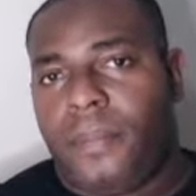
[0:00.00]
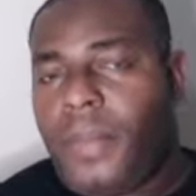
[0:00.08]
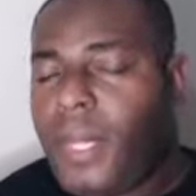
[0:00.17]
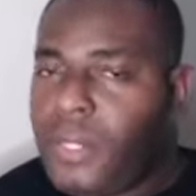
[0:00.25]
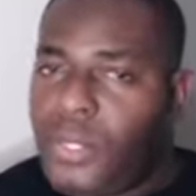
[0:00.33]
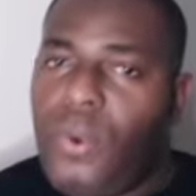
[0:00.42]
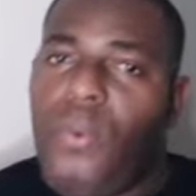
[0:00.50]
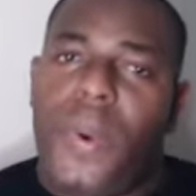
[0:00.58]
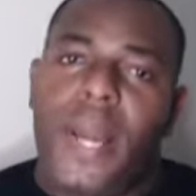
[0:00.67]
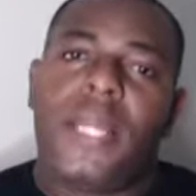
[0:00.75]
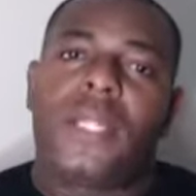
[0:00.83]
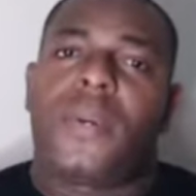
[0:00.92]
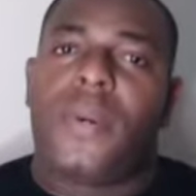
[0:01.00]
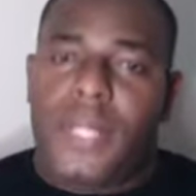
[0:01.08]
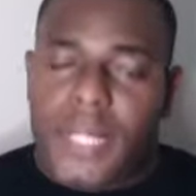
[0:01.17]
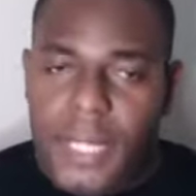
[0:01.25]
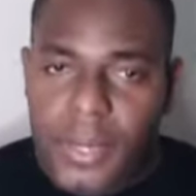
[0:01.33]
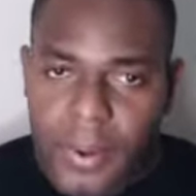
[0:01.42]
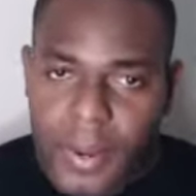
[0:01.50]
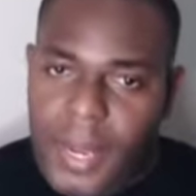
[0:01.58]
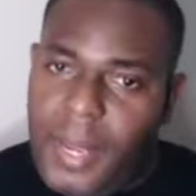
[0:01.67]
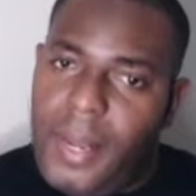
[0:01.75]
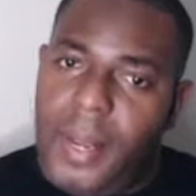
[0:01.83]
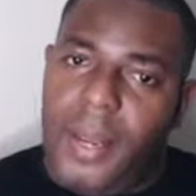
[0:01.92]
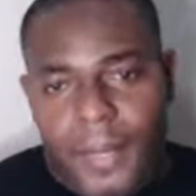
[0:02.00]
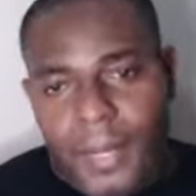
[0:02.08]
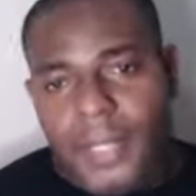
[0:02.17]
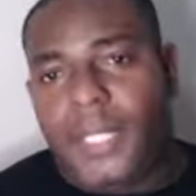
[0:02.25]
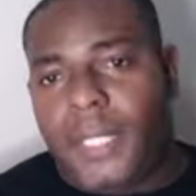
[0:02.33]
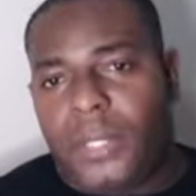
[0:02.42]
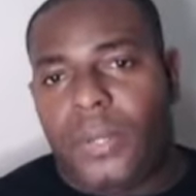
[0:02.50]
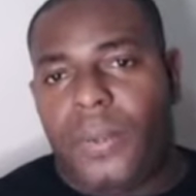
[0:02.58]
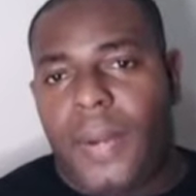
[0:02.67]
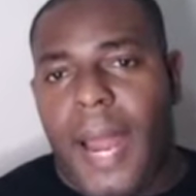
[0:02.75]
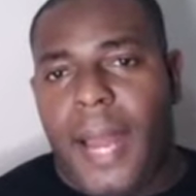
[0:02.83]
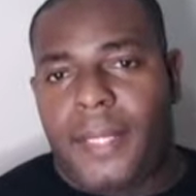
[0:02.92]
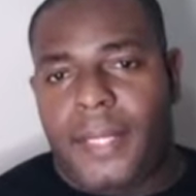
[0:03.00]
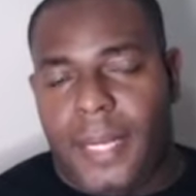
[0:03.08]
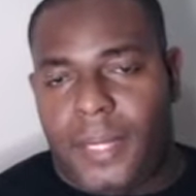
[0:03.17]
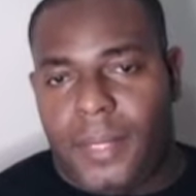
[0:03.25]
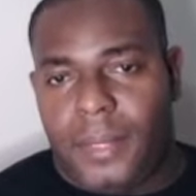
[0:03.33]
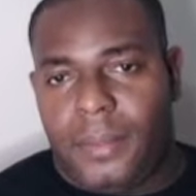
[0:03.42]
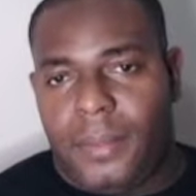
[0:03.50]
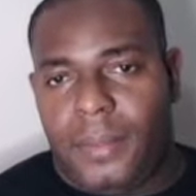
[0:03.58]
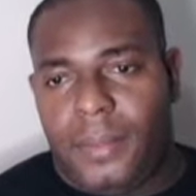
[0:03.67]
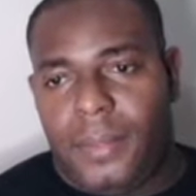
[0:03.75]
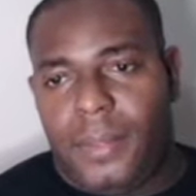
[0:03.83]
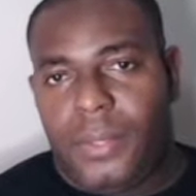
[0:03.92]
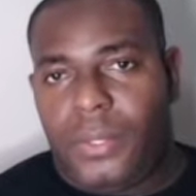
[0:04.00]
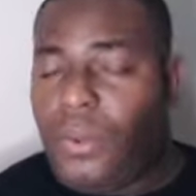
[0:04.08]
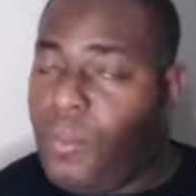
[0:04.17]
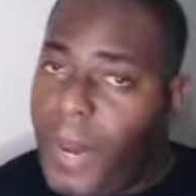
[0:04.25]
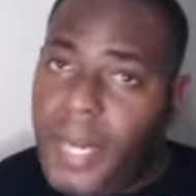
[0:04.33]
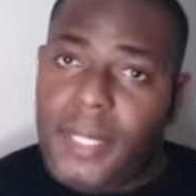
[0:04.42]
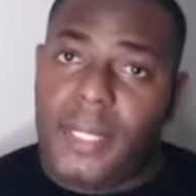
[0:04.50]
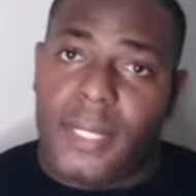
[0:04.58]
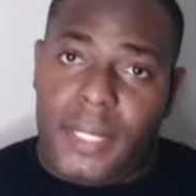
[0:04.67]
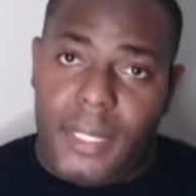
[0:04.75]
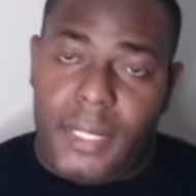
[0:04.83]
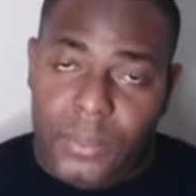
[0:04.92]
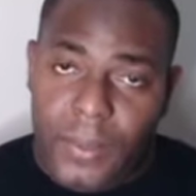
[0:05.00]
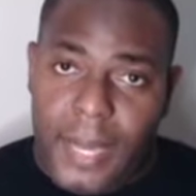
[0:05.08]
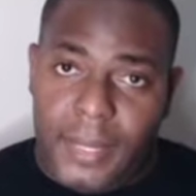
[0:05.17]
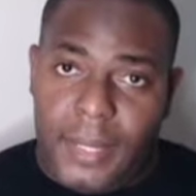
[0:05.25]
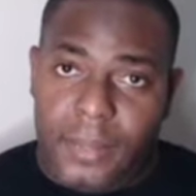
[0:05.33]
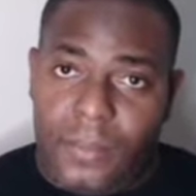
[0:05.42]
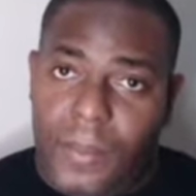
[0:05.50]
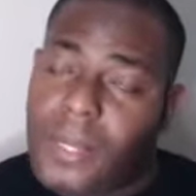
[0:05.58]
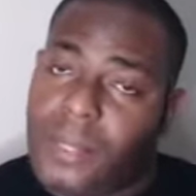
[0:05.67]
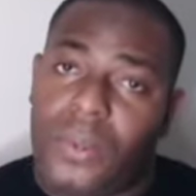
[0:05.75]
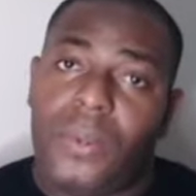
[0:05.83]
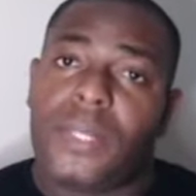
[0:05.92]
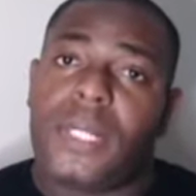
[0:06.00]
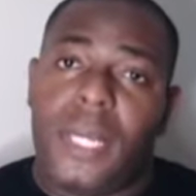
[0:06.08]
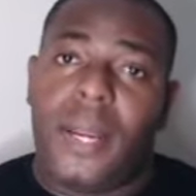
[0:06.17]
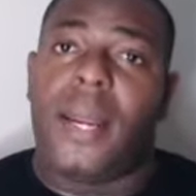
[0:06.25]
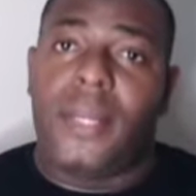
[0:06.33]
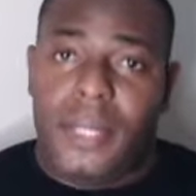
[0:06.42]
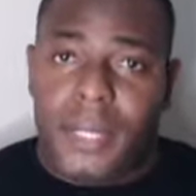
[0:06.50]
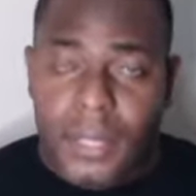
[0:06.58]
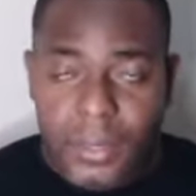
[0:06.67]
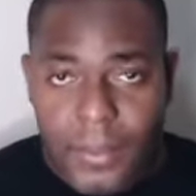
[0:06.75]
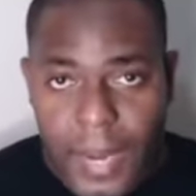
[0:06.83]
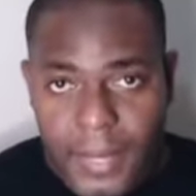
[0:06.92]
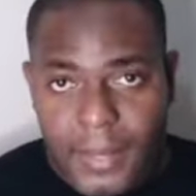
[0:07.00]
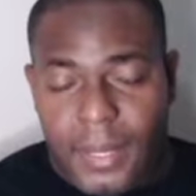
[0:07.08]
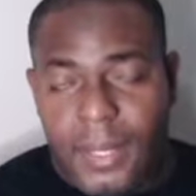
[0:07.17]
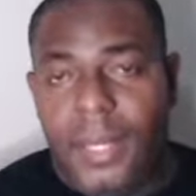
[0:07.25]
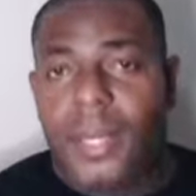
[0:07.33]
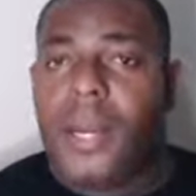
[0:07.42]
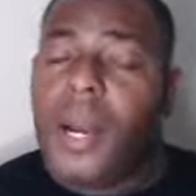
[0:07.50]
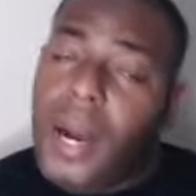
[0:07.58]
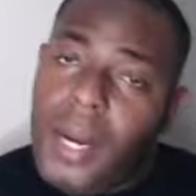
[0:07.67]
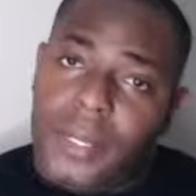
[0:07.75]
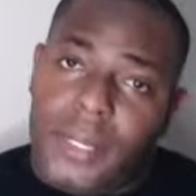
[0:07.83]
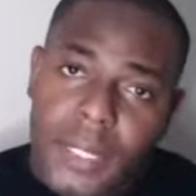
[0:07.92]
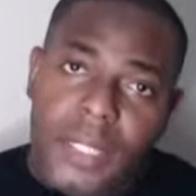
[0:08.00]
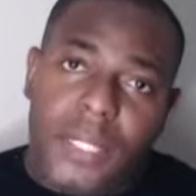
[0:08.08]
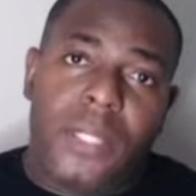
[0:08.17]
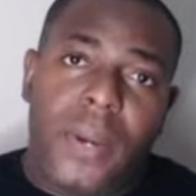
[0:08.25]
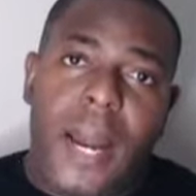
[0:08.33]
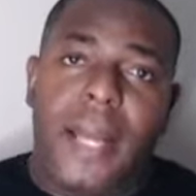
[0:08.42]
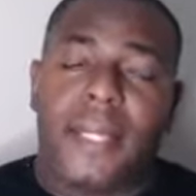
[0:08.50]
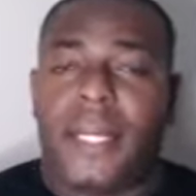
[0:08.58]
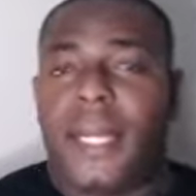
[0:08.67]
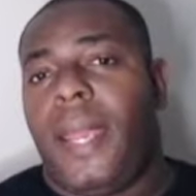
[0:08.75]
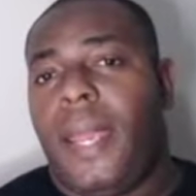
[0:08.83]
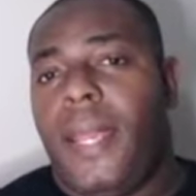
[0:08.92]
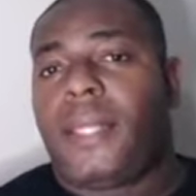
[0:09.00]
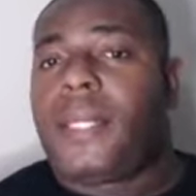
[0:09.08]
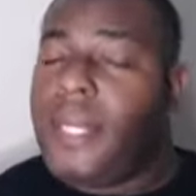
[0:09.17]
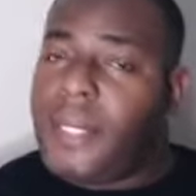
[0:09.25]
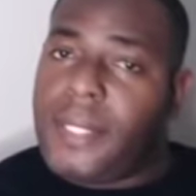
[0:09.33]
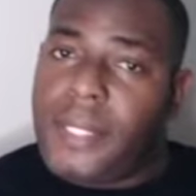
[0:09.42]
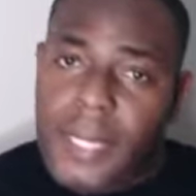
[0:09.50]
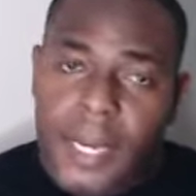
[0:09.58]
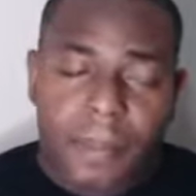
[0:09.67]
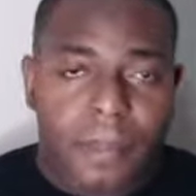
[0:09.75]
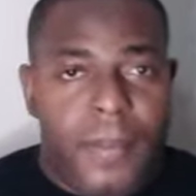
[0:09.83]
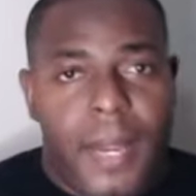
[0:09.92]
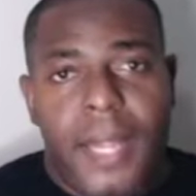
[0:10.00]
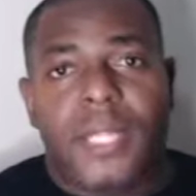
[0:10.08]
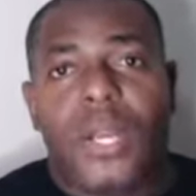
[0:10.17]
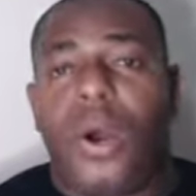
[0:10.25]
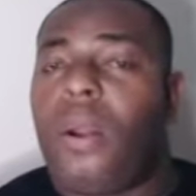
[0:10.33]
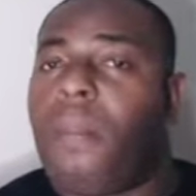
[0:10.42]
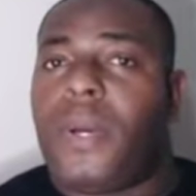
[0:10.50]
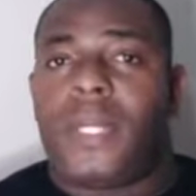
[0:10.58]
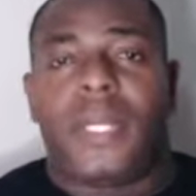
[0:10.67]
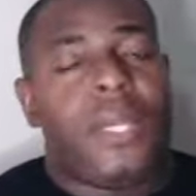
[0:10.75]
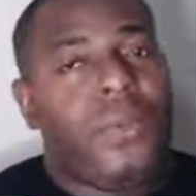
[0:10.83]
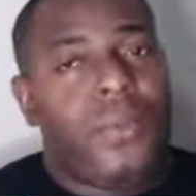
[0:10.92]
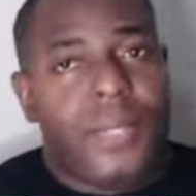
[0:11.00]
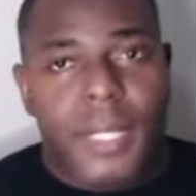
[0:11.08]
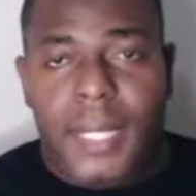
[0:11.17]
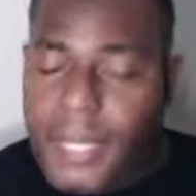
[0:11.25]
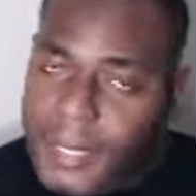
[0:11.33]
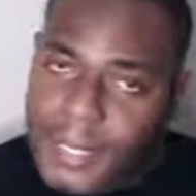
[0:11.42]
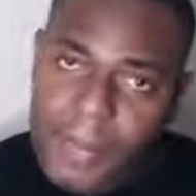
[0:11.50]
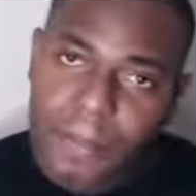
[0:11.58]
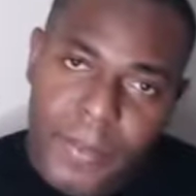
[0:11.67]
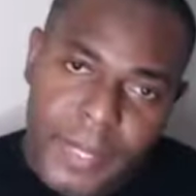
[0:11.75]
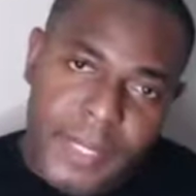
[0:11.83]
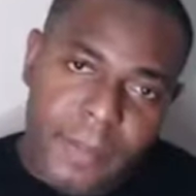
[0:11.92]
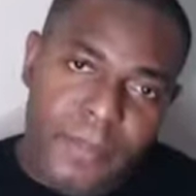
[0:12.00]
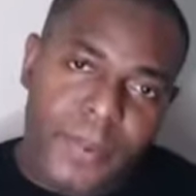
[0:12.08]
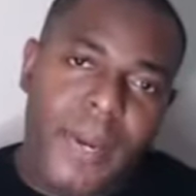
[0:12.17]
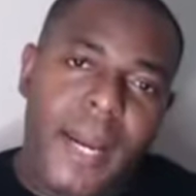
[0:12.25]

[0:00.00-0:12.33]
So what is considered a digital asset? So what is a digital asset? What consider a digital asset? A digital asset is the same, it's almost using the same principle